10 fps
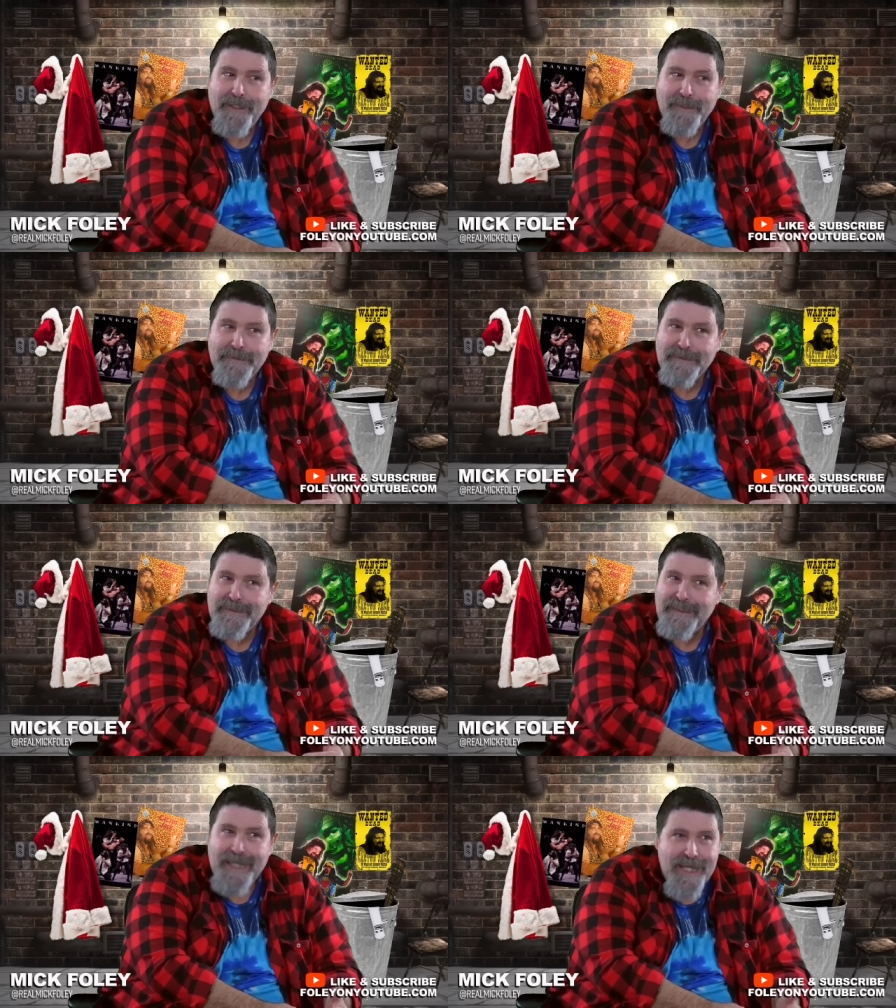
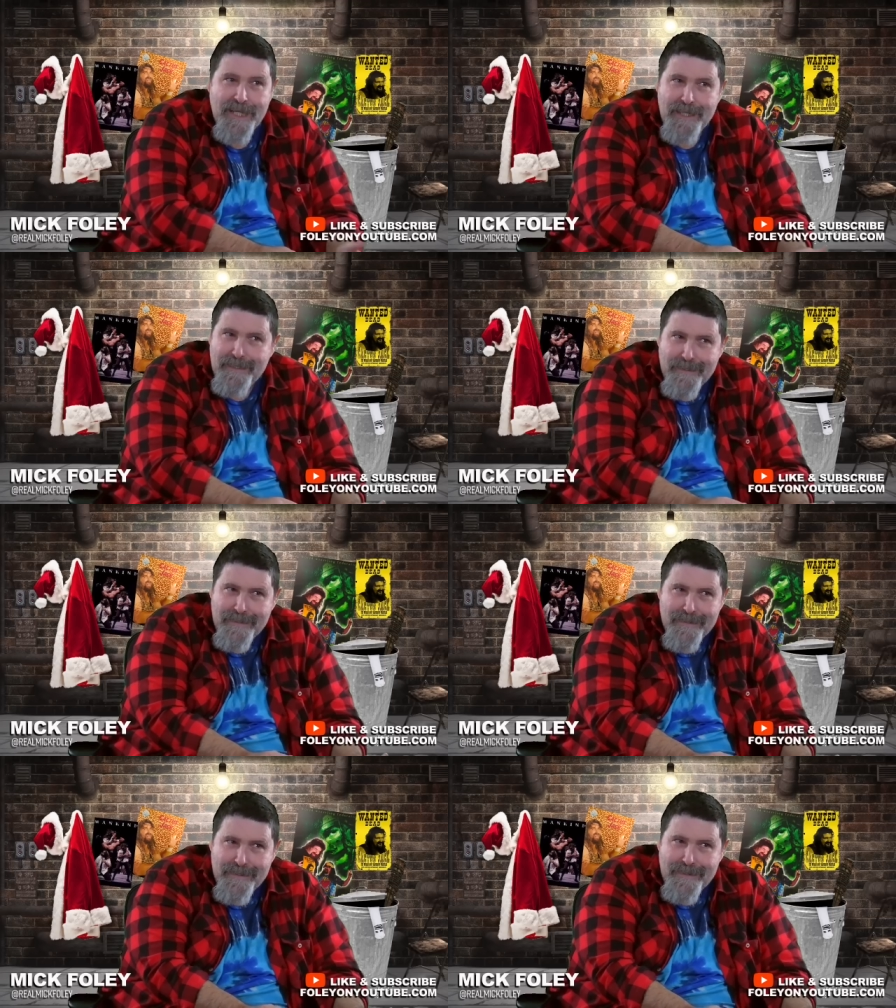
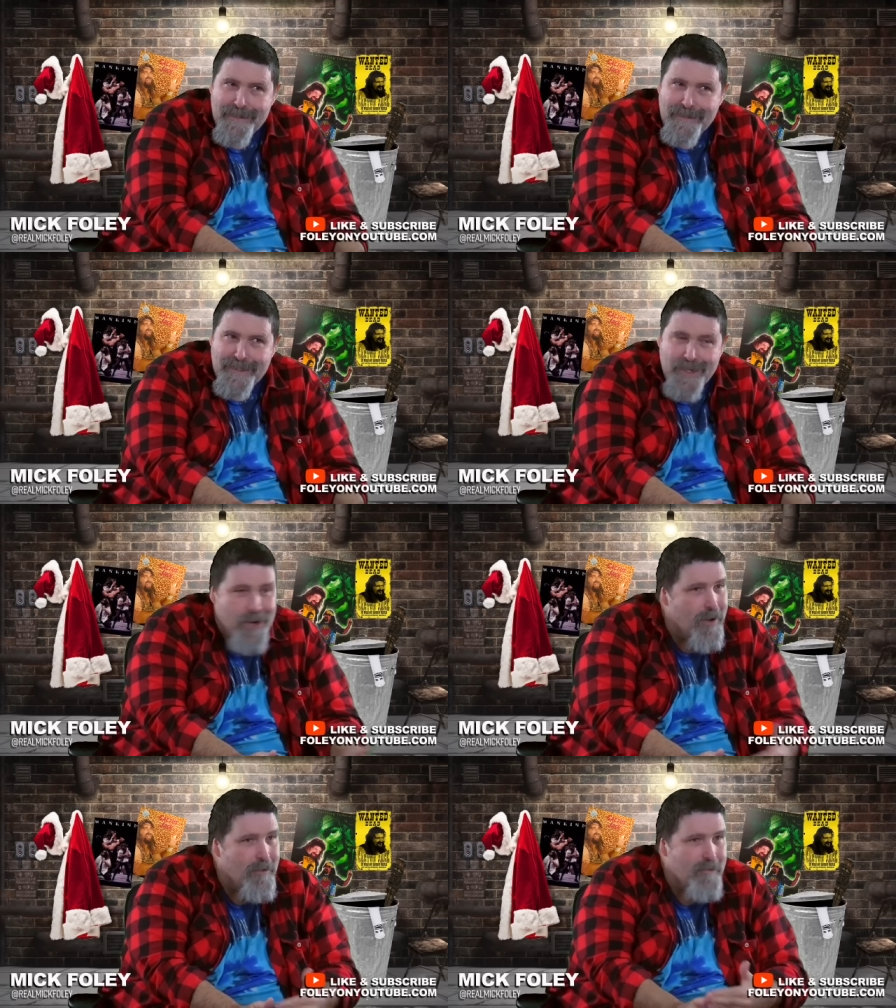Sting to
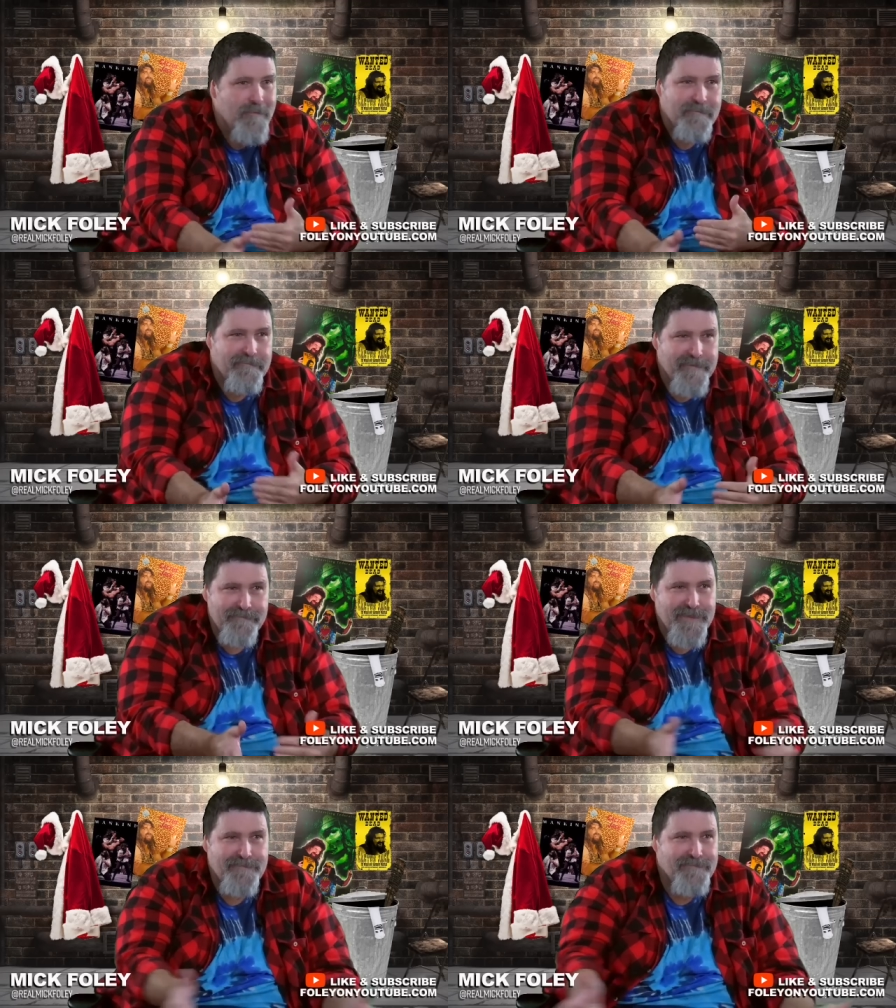go
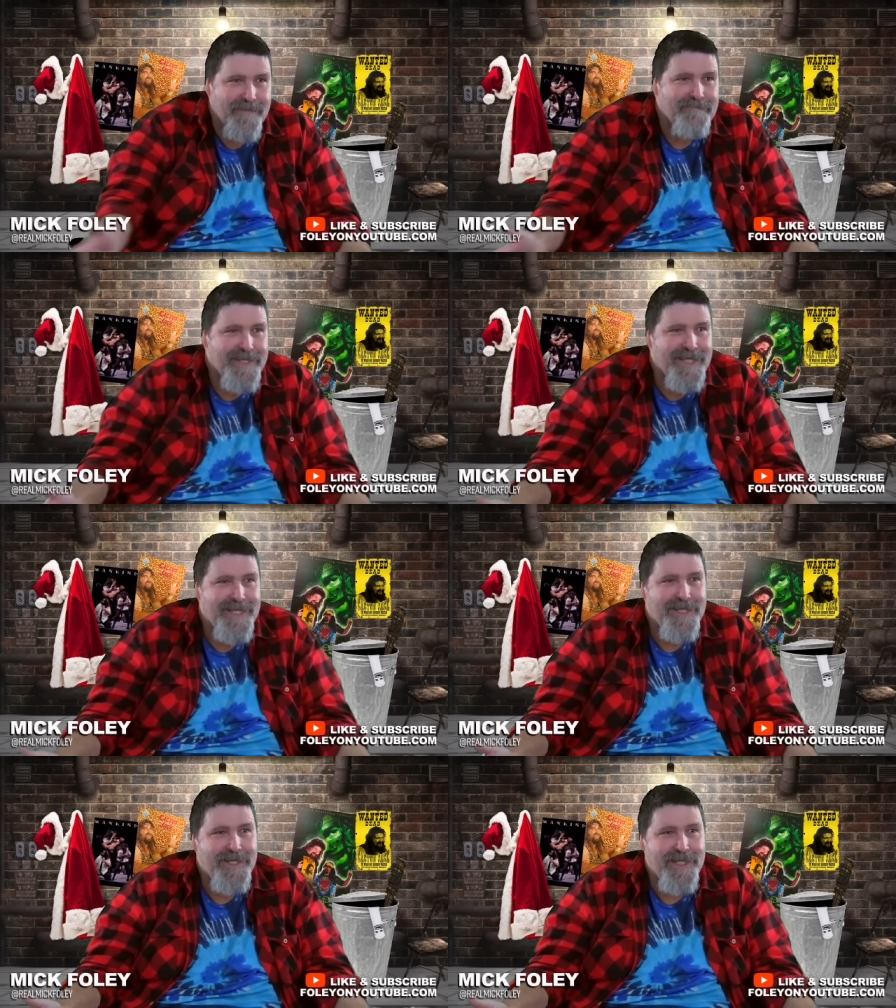
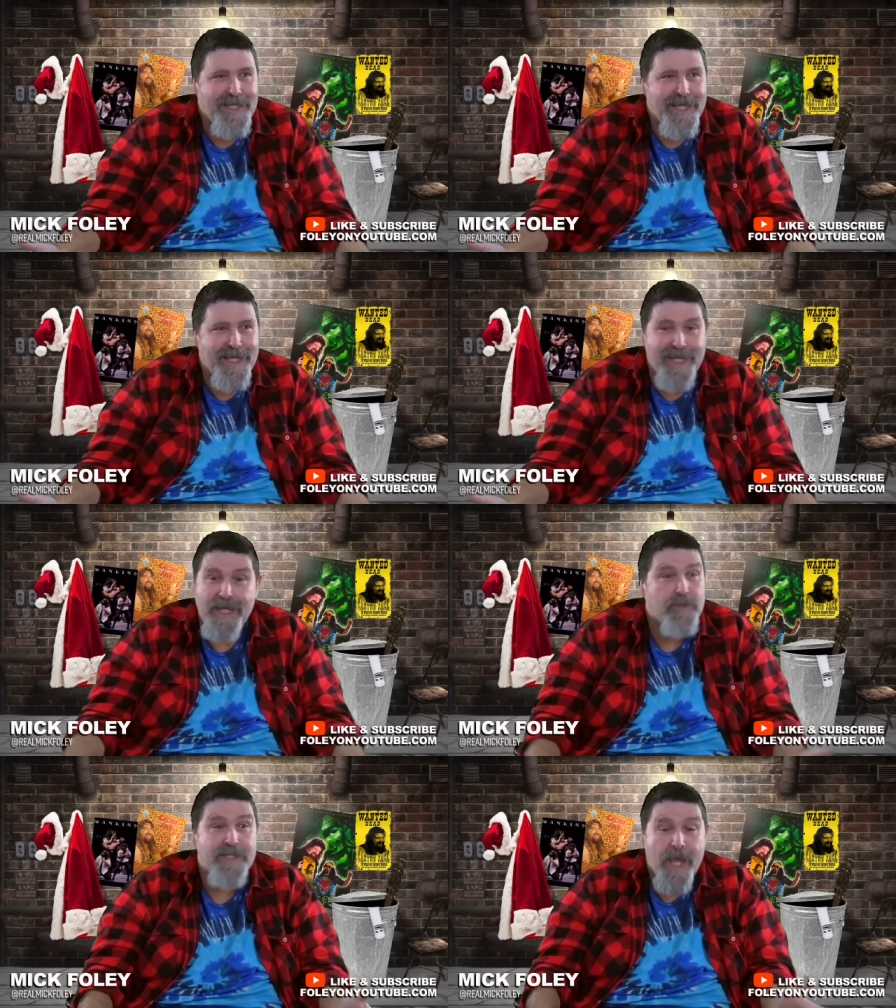50-50? Uh, he
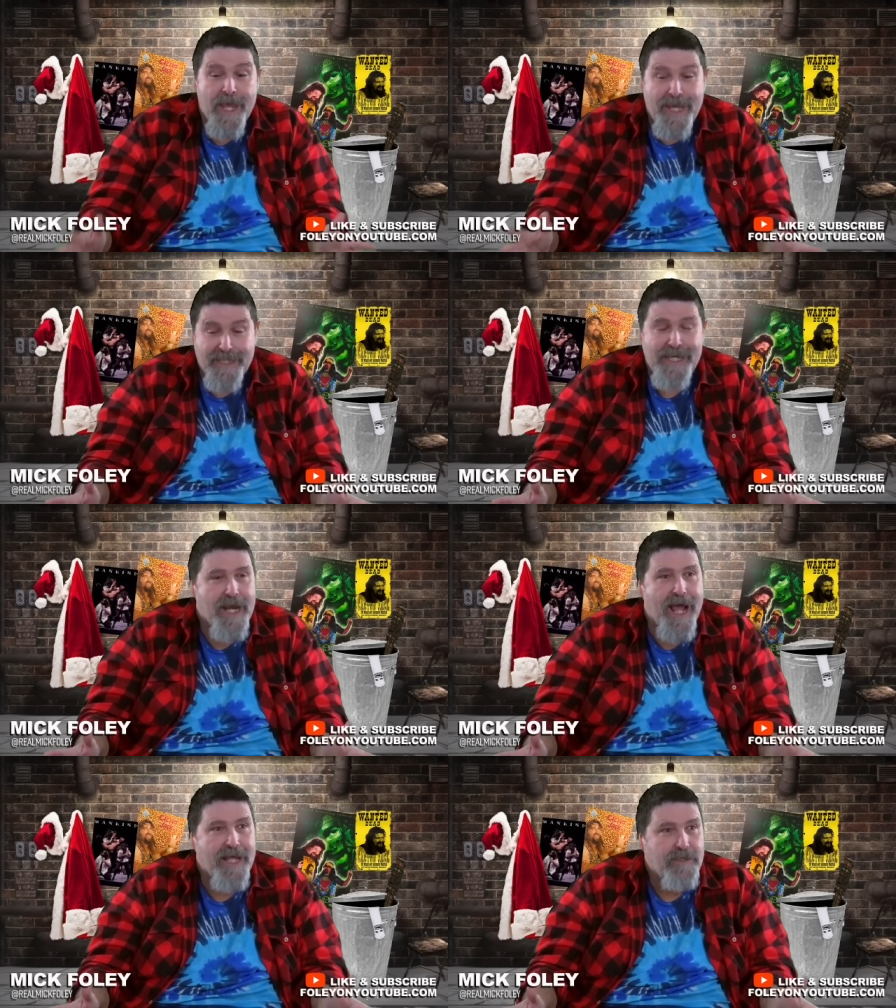goes. He
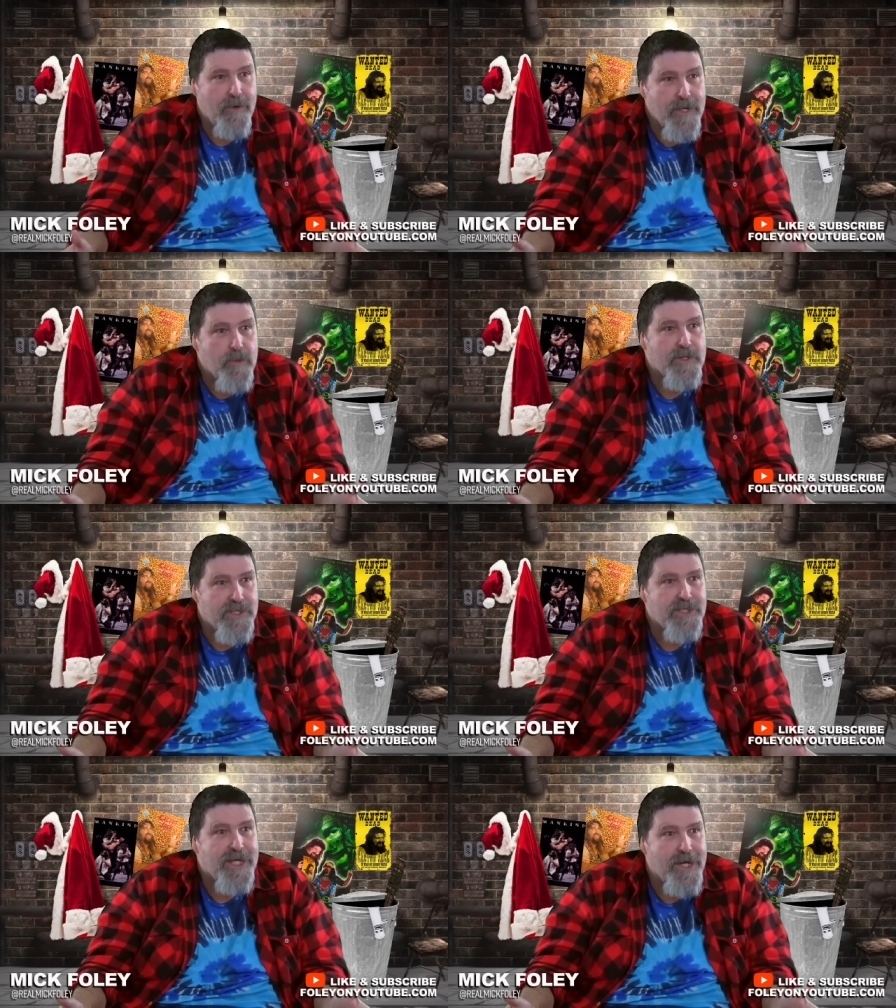said, "I thought you were
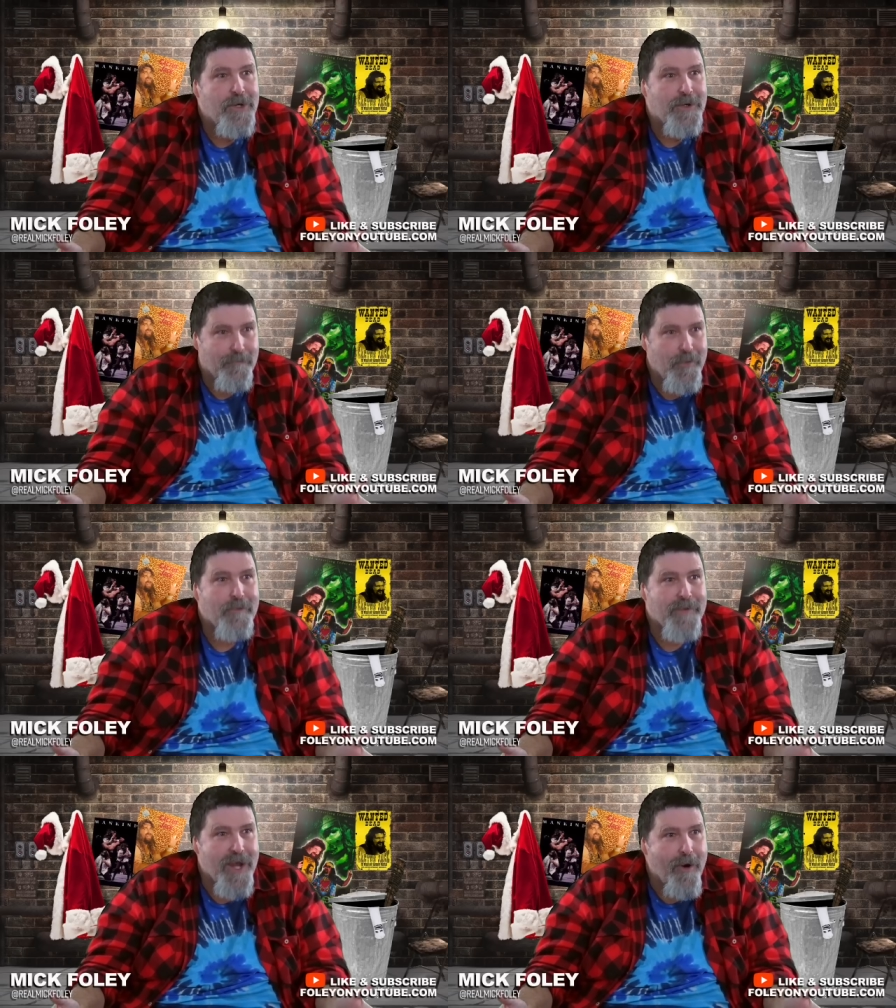just here to
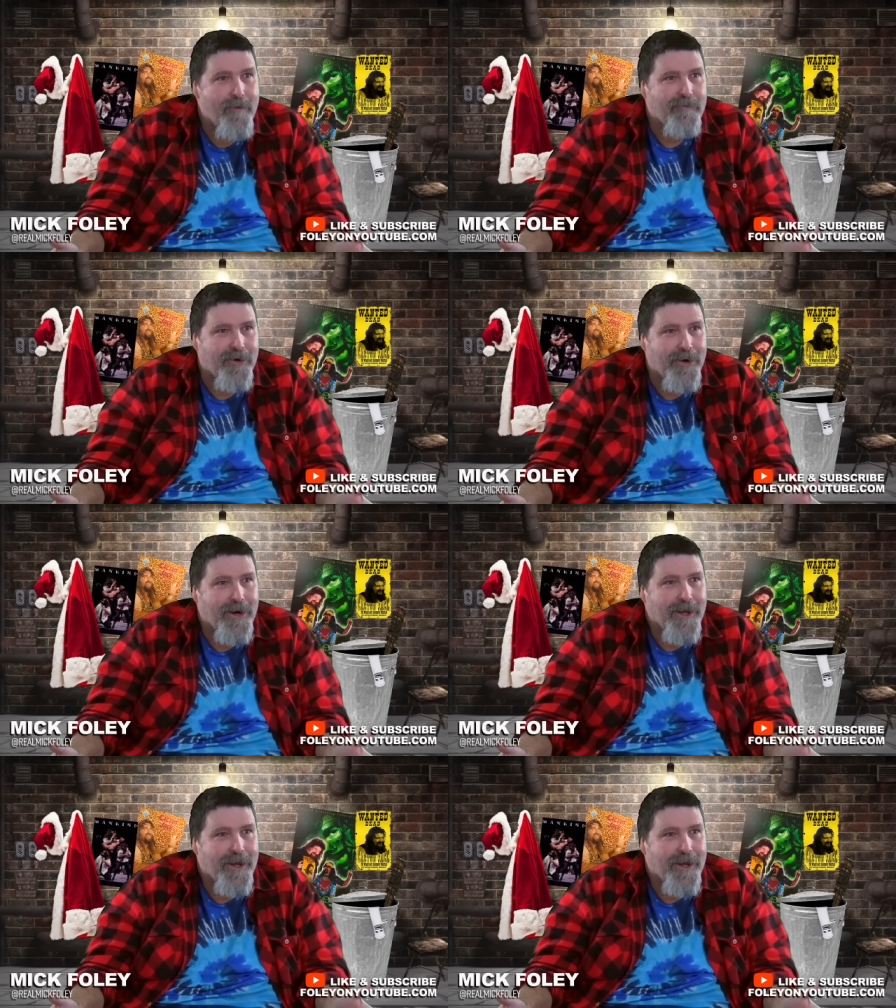put me over."